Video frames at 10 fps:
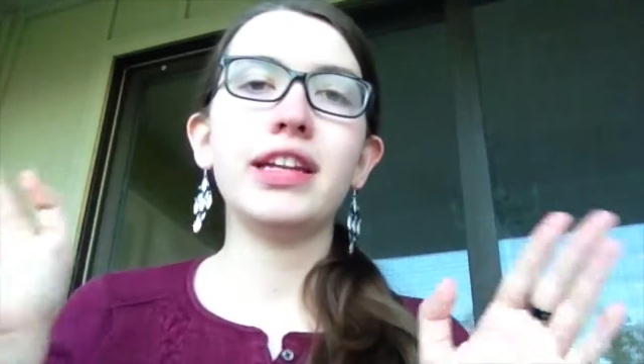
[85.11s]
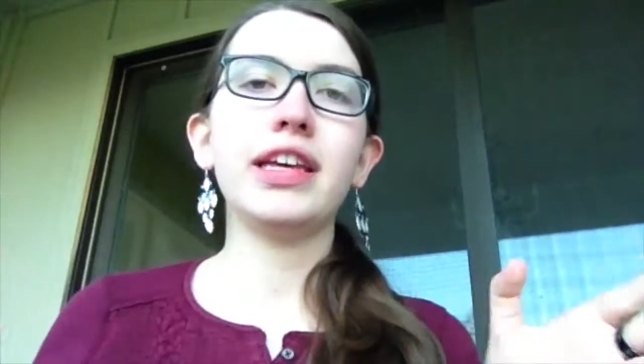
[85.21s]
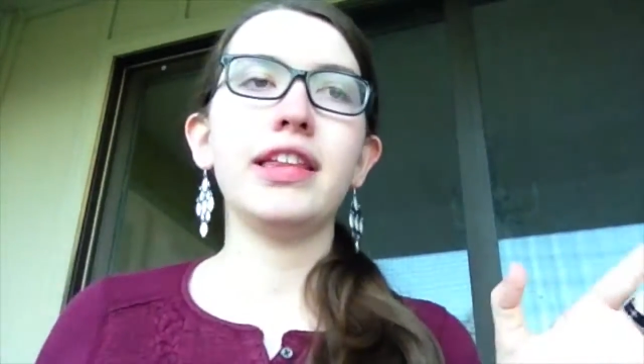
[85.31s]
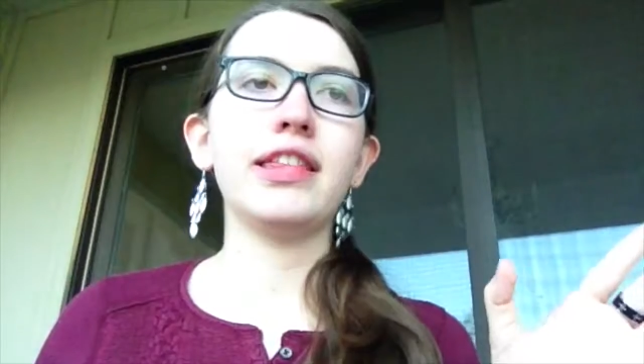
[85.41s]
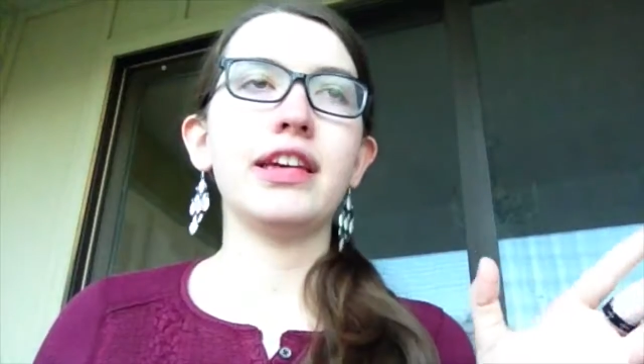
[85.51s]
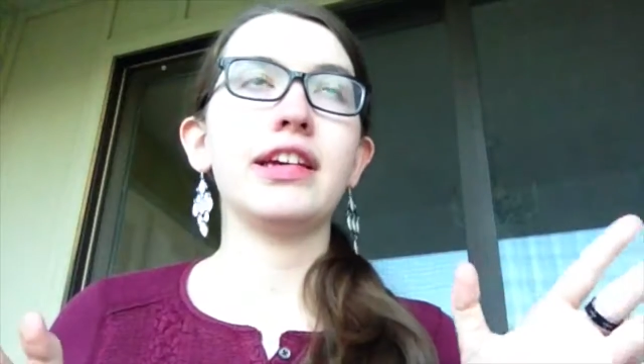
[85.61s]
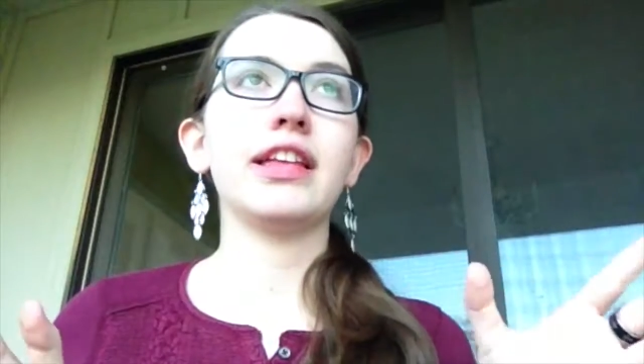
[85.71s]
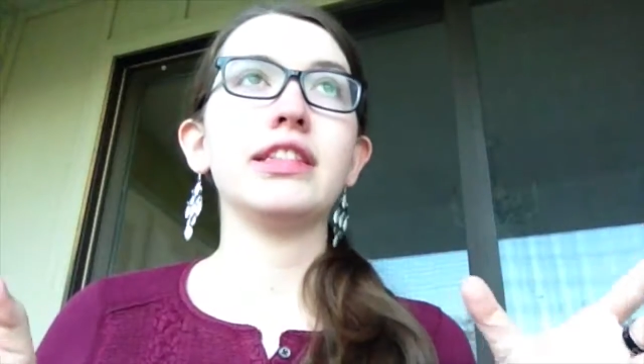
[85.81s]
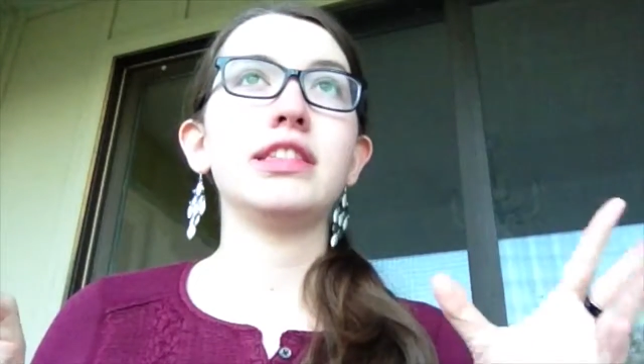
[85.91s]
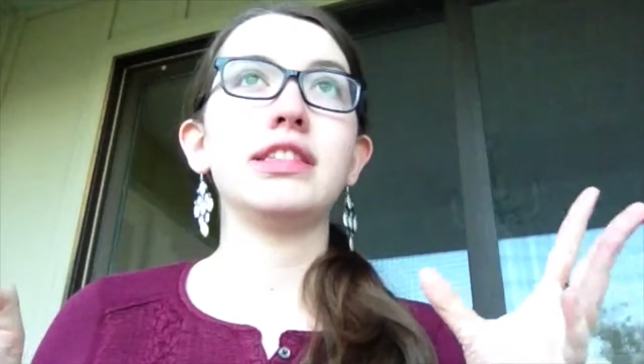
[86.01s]

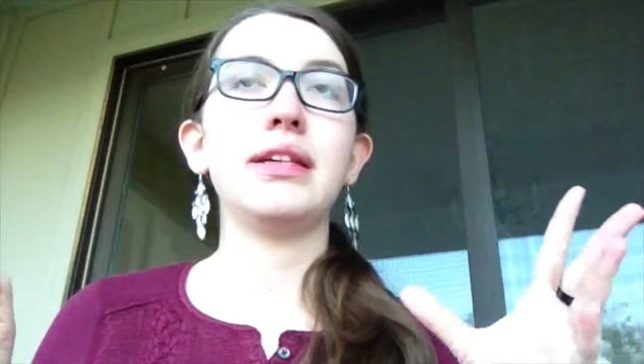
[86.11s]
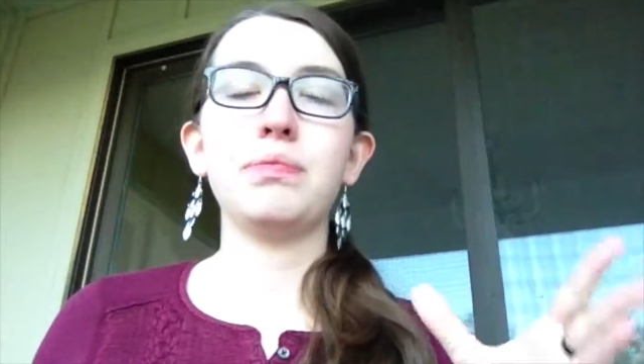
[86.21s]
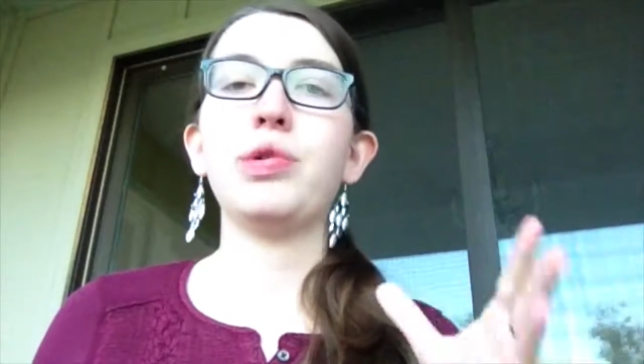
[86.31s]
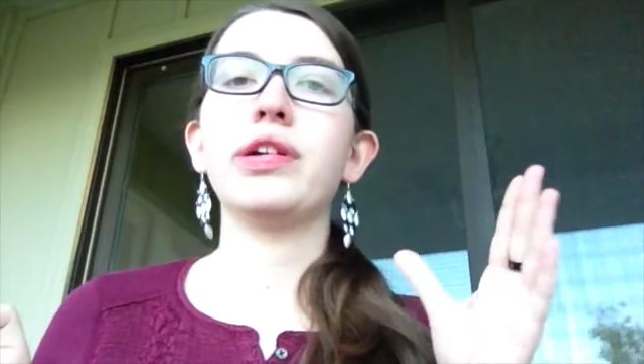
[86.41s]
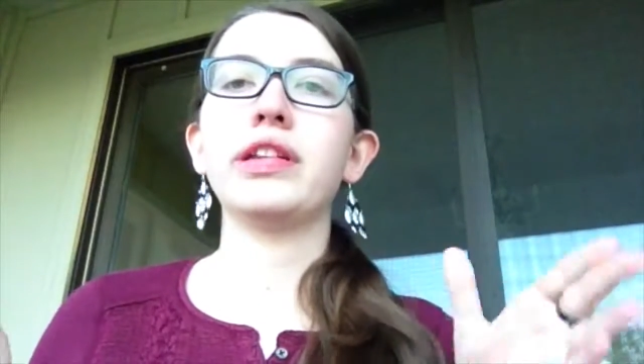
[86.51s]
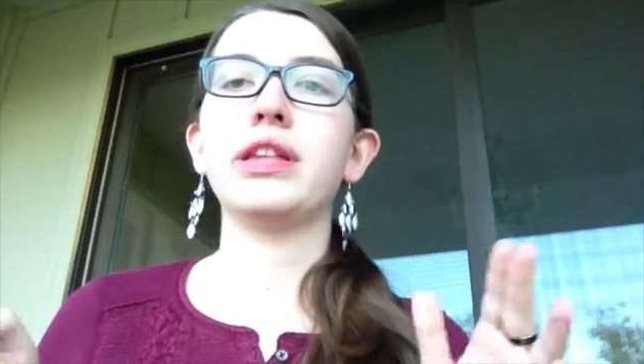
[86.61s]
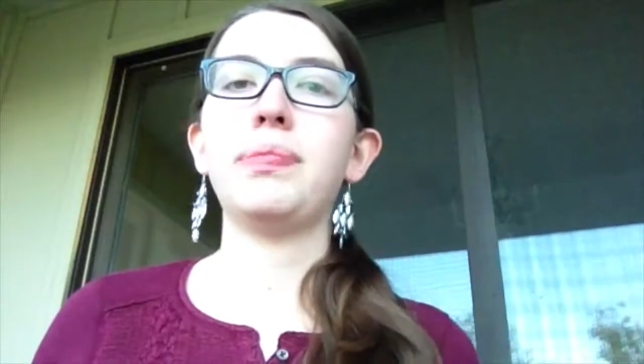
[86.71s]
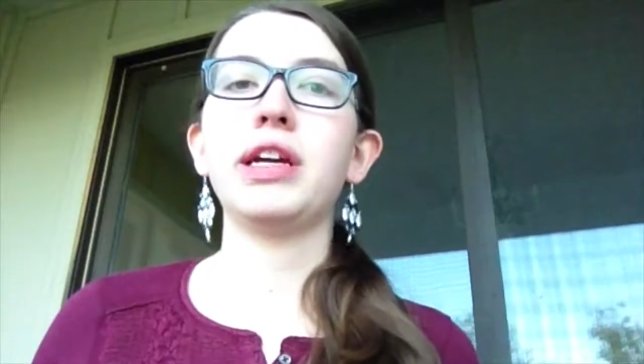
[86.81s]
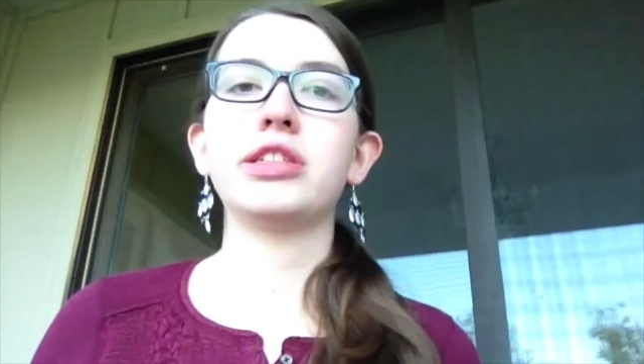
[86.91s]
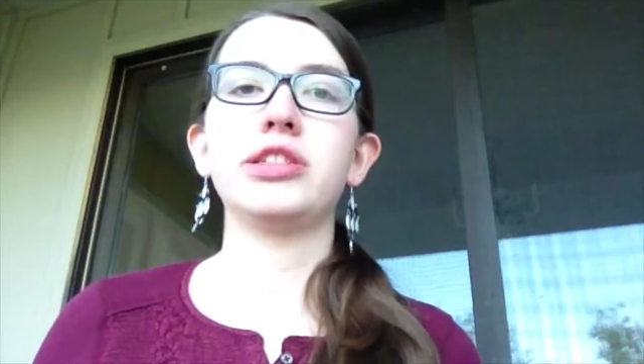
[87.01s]
anything that's important
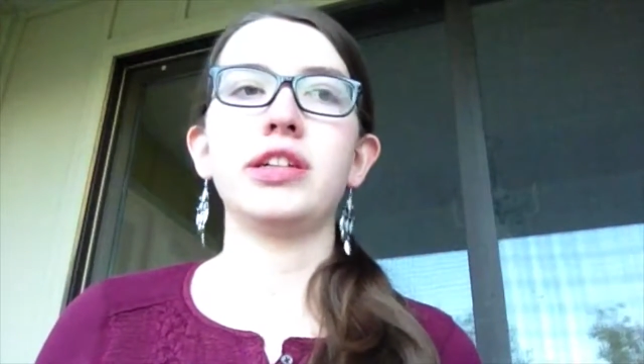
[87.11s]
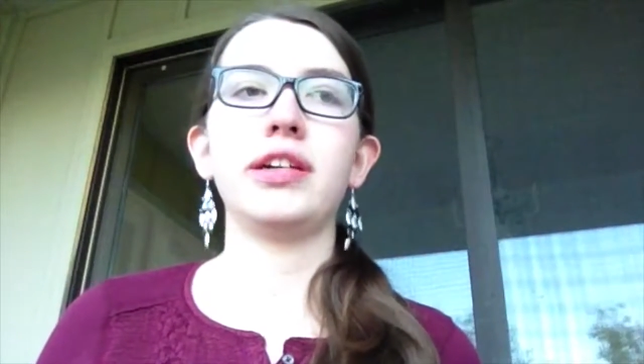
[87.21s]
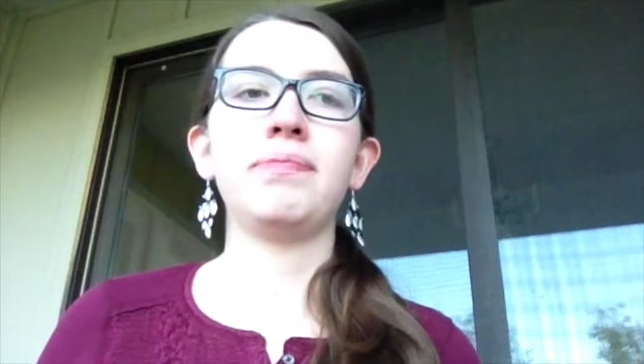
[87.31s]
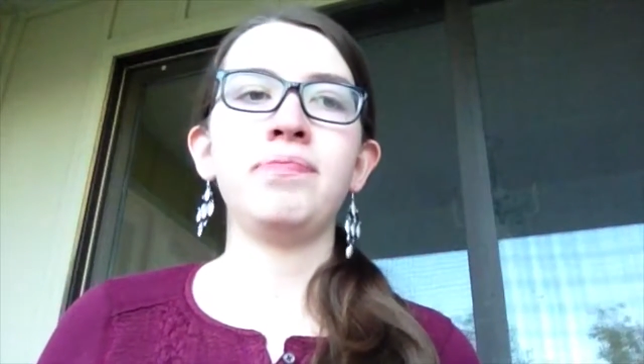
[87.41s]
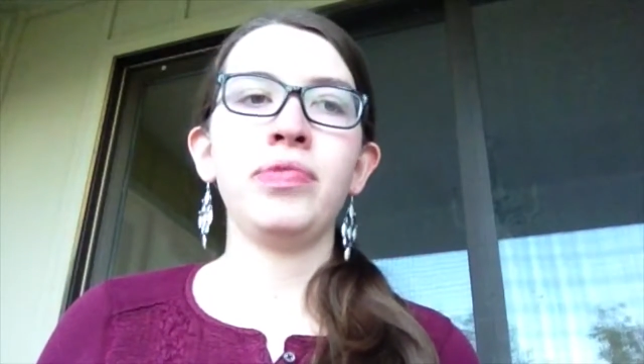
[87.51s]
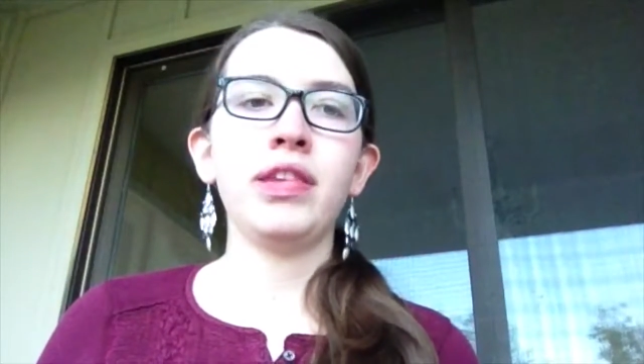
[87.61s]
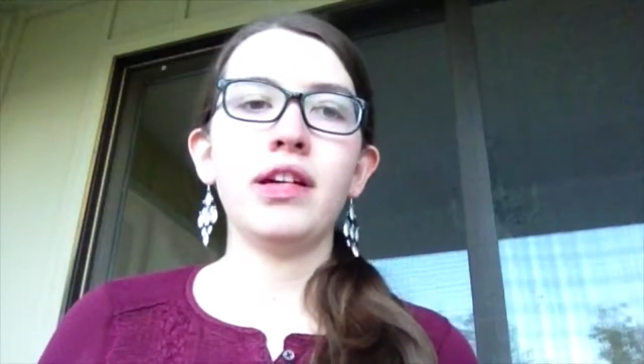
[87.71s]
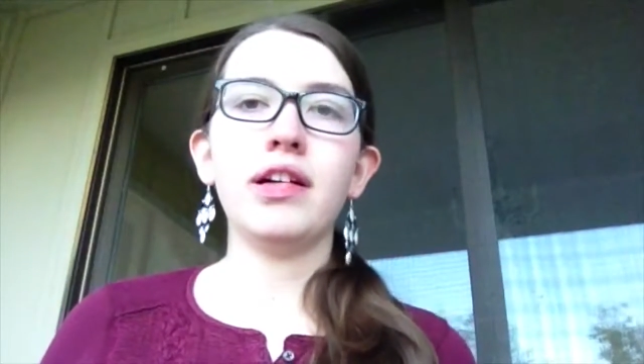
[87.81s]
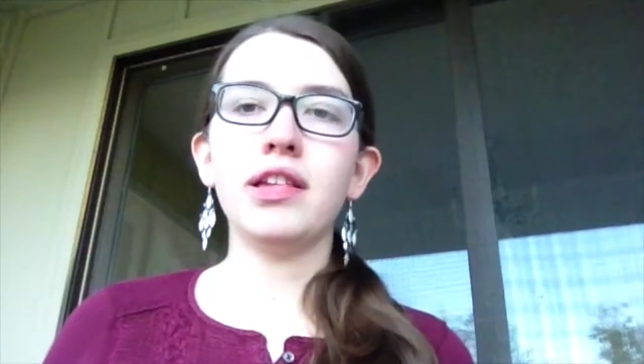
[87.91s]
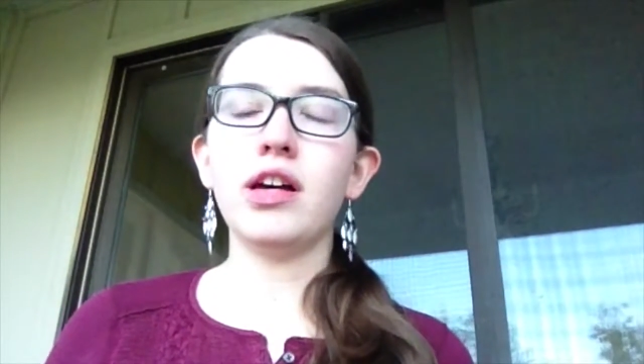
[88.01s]
in the picture
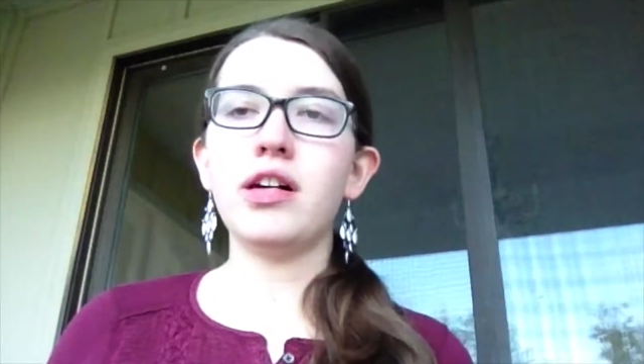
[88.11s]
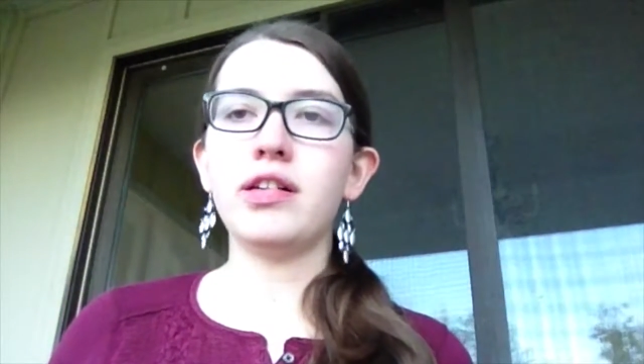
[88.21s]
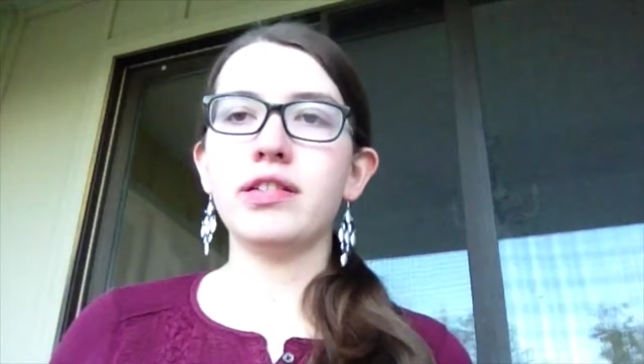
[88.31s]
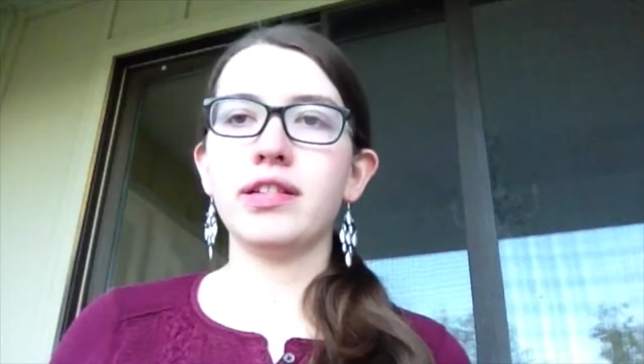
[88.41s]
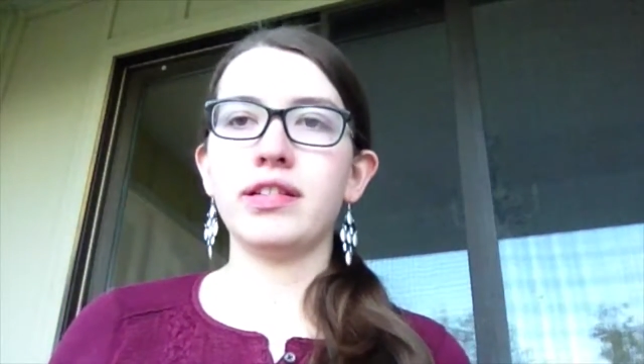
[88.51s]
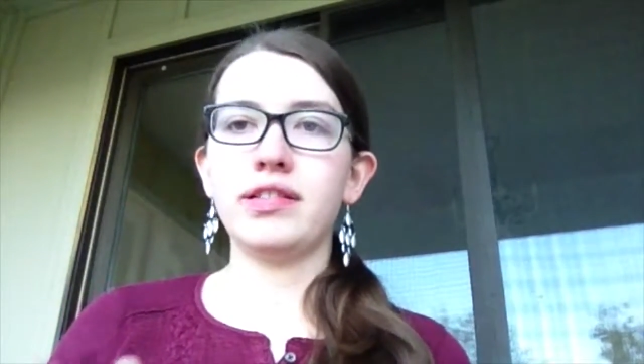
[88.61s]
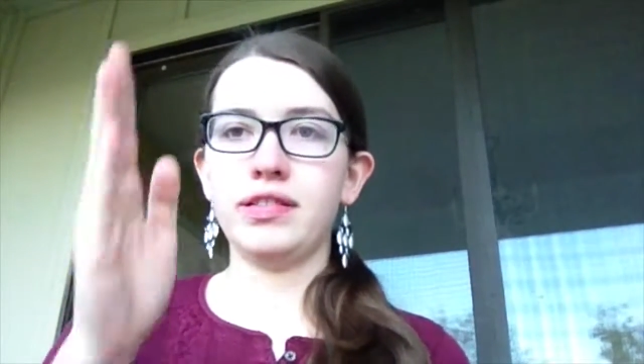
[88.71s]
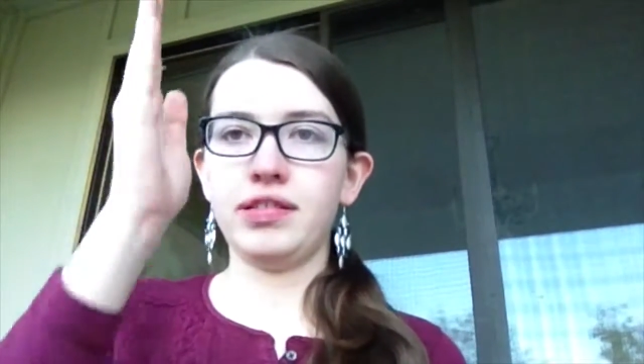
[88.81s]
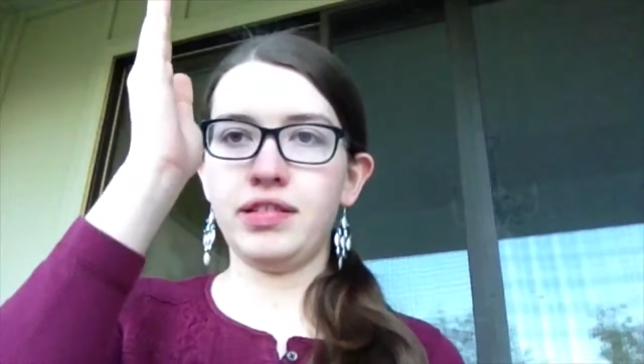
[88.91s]
along